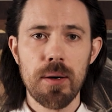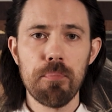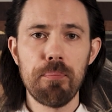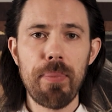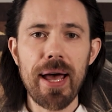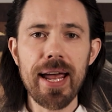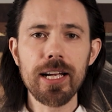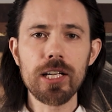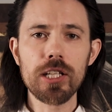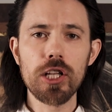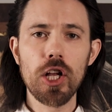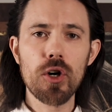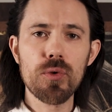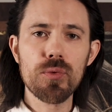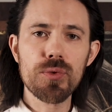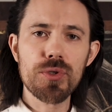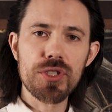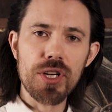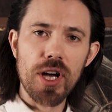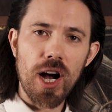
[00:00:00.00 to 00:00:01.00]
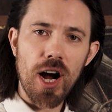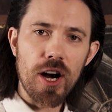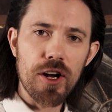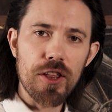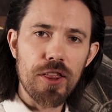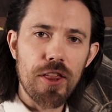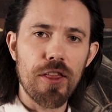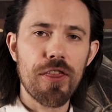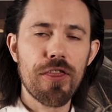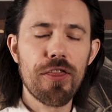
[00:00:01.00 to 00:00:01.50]
Bank loans
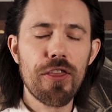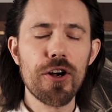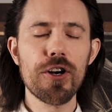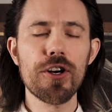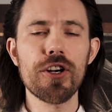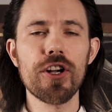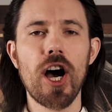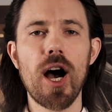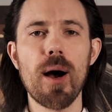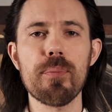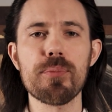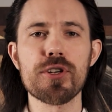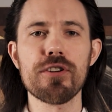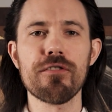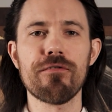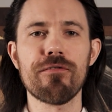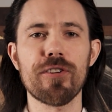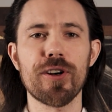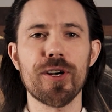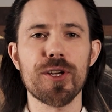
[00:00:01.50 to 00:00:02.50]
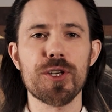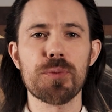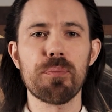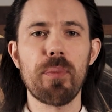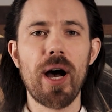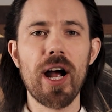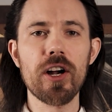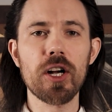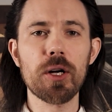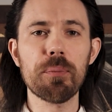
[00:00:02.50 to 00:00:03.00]
are the third option for
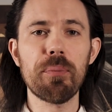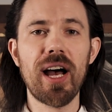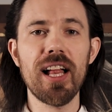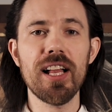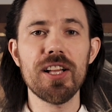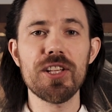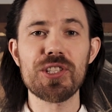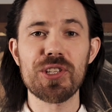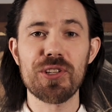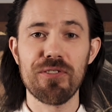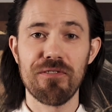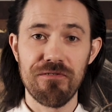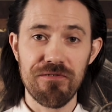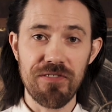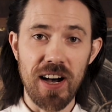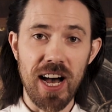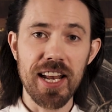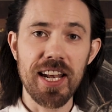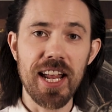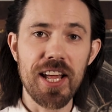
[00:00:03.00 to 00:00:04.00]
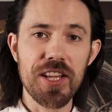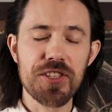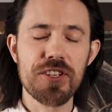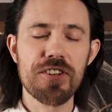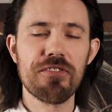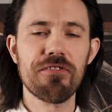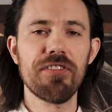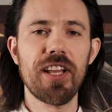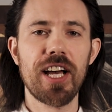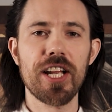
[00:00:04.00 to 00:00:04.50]
aspiring pilots to finance
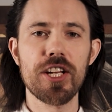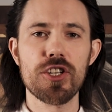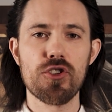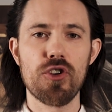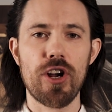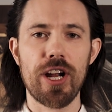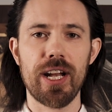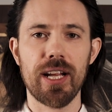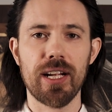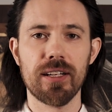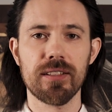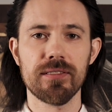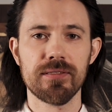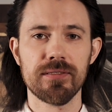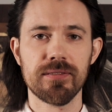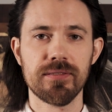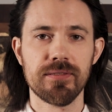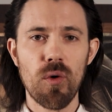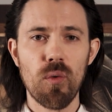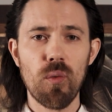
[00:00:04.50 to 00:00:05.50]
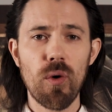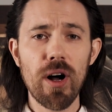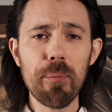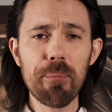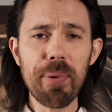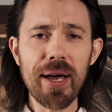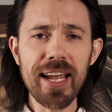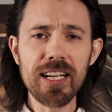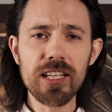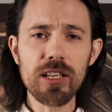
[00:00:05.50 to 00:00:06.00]
their flight training. While
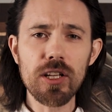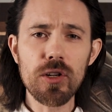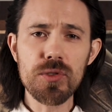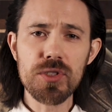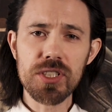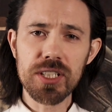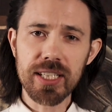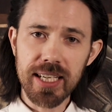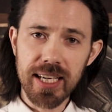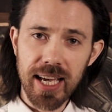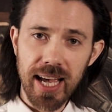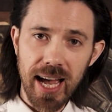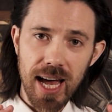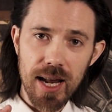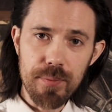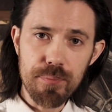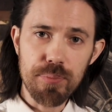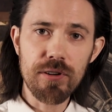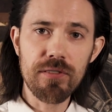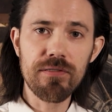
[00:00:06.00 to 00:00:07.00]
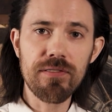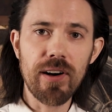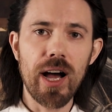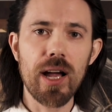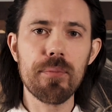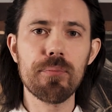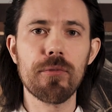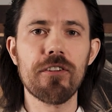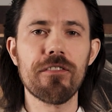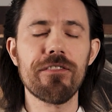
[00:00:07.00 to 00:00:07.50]
bank loans can
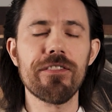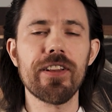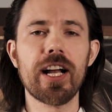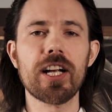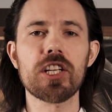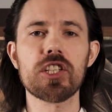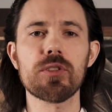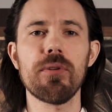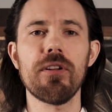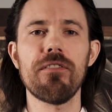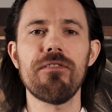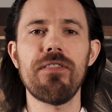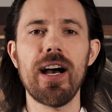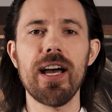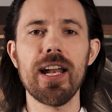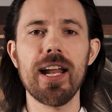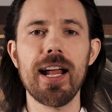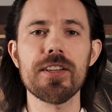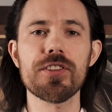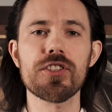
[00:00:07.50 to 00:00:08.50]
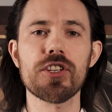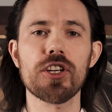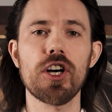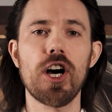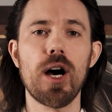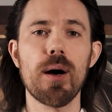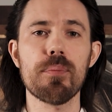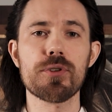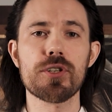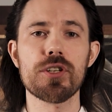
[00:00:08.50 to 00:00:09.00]
provide more flexible financing
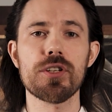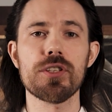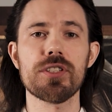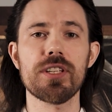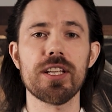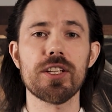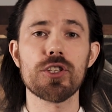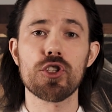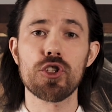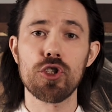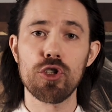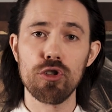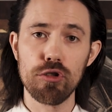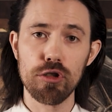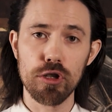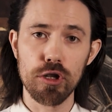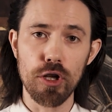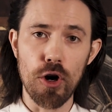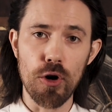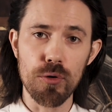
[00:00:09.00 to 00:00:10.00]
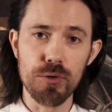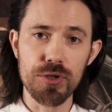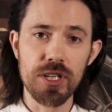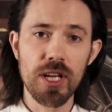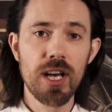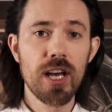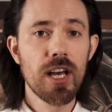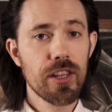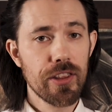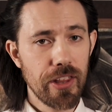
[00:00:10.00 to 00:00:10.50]
options than student loans,
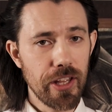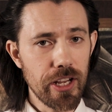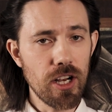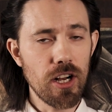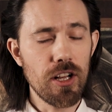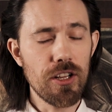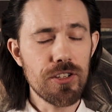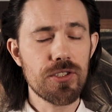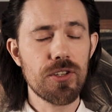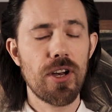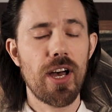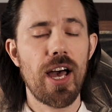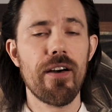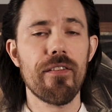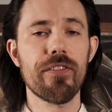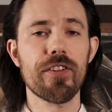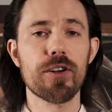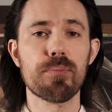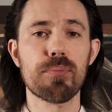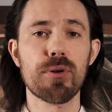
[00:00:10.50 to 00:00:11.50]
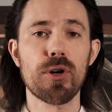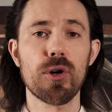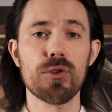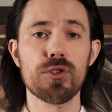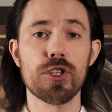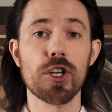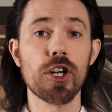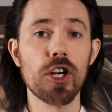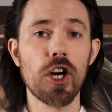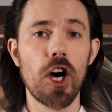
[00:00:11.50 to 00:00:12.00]
they also have their
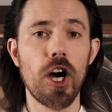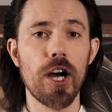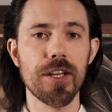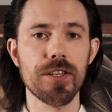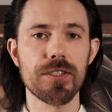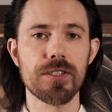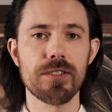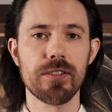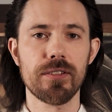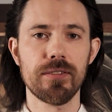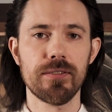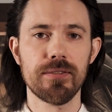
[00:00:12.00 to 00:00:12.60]
pros and cons.